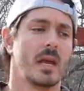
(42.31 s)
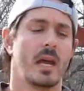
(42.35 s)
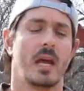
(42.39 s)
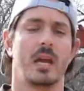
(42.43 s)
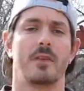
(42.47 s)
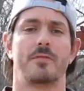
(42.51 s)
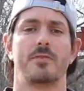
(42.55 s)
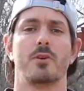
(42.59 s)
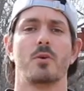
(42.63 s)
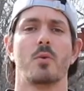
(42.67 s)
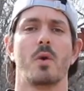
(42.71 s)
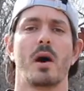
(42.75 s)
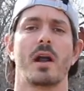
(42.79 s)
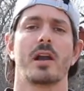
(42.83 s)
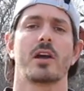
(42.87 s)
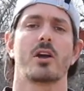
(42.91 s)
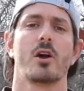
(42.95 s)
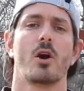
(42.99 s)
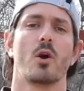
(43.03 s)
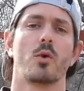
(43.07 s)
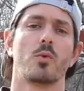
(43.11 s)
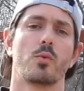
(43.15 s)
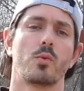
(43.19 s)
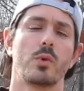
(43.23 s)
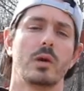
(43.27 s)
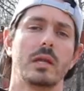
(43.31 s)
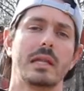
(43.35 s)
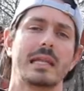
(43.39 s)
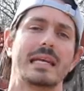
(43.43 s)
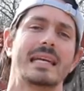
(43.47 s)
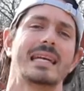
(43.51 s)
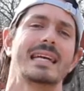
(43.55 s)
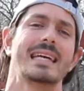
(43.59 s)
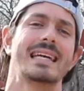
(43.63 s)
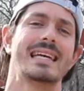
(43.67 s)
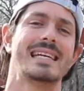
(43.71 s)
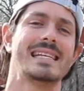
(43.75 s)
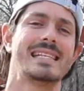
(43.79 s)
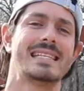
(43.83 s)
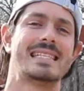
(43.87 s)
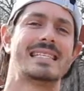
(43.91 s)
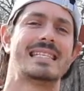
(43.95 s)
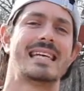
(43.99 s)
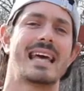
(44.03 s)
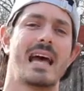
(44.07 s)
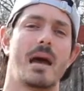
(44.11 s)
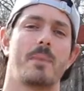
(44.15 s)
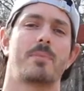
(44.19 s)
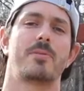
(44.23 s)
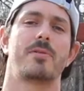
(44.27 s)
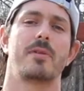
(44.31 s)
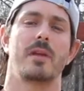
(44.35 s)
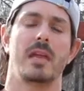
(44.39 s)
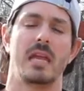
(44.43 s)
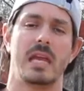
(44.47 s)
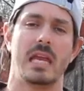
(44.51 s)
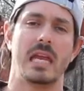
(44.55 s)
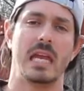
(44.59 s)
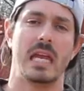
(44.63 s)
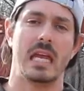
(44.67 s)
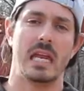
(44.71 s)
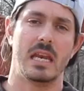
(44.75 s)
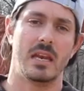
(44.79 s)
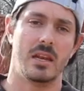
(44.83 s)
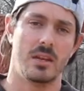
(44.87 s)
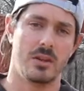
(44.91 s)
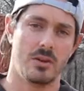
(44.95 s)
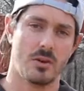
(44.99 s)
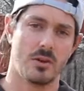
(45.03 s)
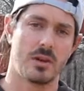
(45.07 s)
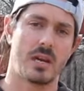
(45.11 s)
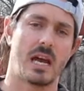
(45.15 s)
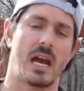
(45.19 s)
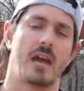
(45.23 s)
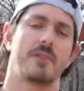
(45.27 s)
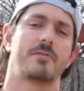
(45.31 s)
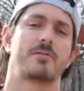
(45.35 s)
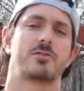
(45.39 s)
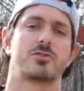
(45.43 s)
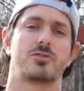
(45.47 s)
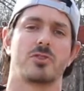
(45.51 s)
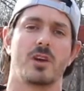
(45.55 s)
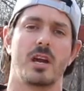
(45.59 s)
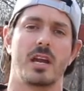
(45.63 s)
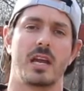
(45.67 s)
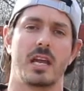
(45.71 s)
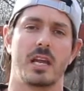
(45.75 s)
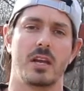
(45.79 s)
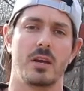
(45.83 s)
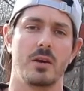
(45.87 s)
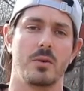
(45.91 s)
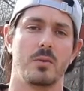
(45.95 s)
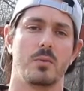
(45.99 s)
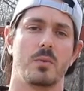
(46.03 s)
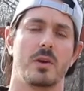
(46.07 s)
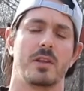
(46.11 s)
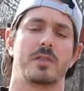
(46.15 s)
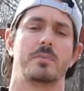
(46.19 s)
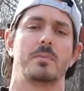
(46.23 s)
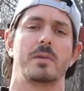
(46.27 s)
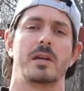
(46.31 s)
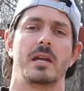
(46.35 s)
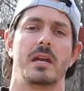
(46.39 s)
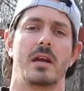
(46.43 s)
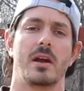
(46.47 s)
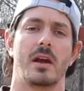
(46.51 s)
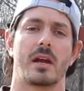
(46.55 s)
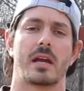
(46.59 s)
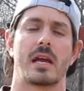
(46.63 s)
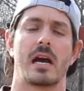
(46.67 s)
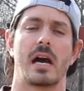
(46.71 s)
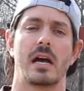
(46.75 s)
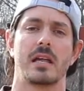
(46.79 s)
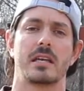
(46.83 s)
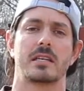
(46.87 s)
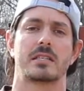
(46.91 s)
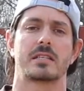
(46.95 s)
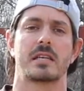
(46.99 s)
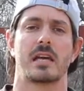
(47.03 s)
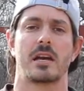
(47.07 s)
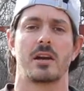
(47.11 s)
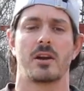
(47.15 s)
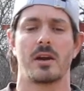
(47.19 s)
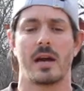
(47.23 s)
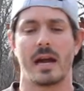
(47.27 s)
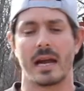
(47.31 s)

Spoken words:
And if you want to go really in depth in your knife training with me here at College Center,